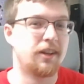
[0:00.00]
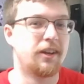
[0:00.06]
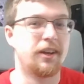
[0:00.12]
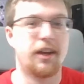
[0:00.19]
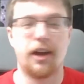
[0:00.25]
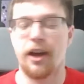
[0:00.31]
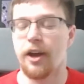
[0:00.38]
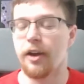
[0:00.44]

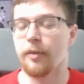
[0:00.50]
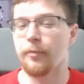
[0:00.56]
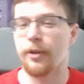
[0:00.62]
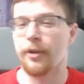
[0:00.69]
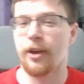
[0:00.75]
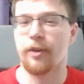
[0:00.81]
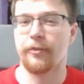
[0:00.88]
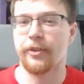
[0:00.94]
and
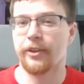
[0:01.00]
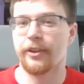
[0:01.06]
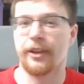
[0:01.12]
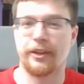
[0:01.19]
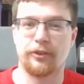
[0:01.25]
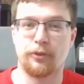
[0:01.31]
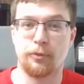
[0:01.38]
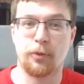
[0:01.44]
not really
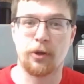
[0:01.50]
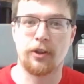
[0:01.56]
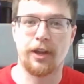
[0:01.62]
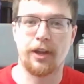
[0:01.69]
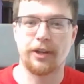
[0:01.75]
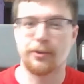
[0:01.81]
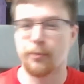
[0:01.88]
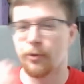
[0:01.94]
like super
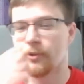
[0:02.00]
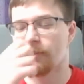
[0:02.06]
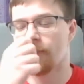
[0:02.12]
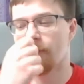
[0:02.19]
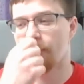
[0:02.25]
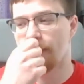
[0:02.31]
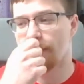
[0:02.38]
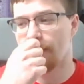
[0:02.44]
collectible and
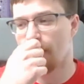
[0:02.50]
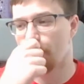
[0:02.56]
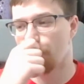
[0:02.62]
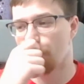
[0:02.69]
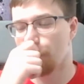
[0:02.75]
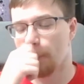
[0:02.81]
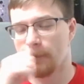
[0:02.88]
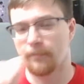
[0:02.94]
stuff like
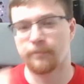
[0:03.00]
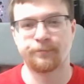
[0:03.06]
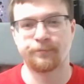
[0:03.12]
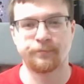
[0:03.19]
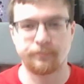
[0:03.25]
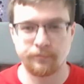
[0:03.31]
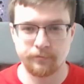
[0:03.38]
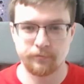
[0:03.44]
that, but
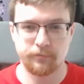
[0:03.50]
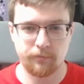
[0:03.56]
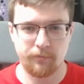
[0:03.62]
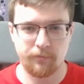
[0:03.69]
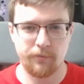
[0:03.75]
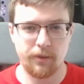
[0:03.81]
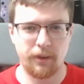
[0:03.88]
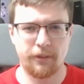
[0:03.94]

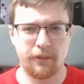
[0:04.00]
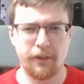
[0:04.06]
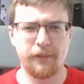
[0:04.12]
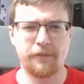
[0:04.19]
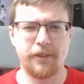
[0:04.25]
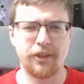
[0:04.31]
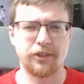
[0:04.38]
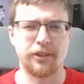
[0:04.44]
they'll
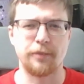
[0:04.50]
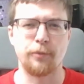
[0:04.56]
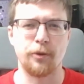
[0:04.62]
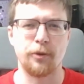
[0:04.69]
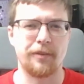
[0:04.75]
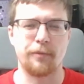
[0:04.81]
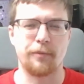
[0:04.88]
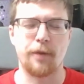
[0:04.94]
eventually
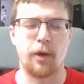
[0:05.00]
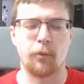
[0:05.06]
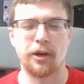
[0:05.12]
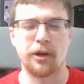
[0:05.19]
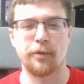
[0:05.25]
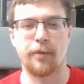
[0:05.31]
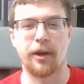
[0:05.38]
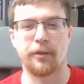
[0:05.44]
move. I'm not
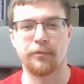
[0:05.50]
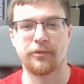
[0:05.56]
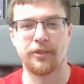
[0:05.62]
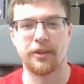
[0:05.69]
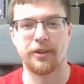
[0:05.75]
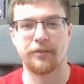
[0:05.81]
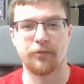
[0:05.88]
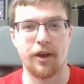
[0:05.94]
worried about them
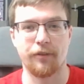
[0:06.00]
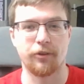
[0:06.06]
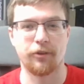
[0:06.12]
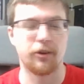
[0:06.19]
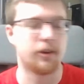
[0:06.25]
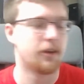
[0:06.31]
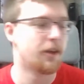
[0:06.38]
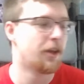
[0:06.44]
sitting
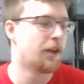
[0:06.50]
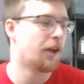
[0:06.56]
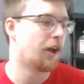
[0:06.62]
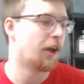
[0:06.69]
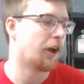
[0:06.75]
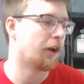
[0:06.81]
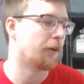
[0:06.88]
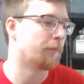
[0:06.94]
forever.
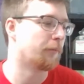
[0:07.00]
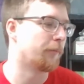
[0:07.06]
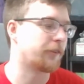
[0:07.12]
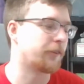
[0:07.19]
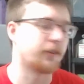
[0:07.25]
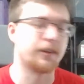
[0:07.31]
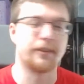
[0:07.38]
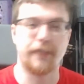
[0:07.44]

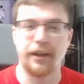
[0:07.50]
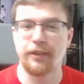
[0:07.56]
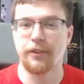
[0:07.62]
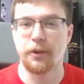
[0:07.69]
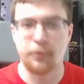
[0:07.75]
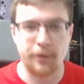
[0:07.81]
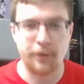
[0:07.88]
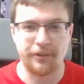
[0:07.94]
It's going to take a
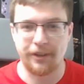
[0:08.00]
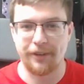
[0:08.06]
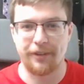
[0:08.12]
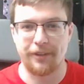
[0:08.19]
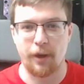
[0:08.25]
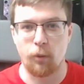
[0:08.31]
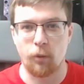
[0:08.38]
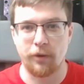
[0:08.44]
little bit to get
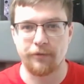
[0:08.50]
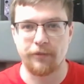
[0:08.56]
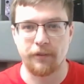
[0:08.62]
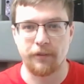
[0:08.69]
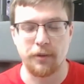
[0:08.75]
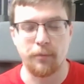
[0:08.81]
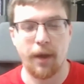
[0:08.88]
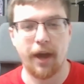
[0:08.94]
that
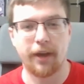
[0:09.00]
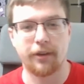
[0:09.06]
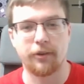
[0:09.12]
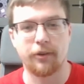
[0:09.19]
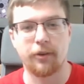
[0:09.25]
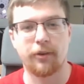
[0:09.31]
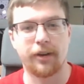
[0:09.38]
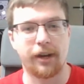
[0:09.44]
150 back. You know, I got to